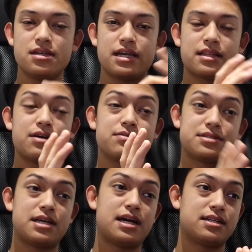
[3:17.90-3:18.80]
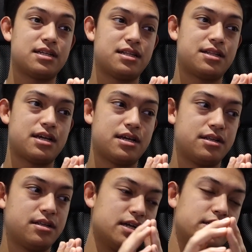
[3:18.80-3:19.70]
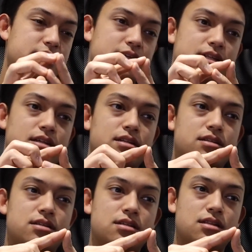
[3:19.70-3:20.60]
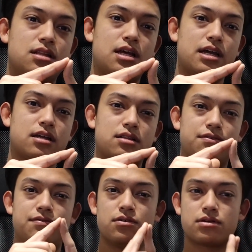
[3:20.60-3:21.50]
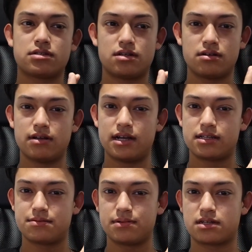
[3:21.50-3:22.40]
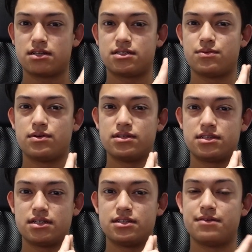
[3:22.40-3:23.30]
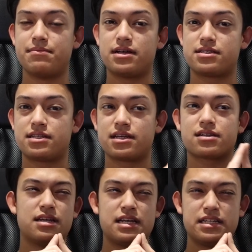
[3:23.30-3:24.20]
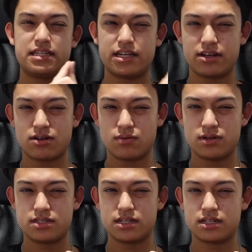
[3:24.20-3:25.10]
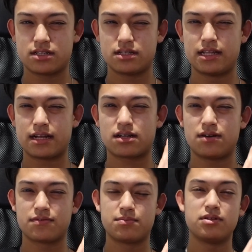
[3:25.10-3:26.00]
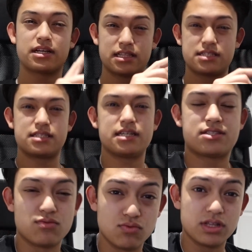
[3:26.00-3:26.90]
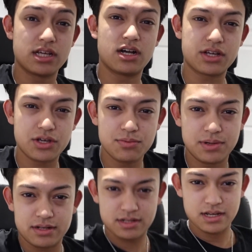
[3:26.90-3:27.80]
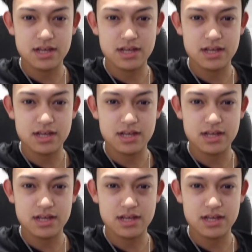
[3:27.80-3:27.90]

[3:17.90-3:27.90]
yeah, that was that. And then I didn't like the Focus RS because it was domestic. The interior wasn't that comfortable. Like the seats really hug you, but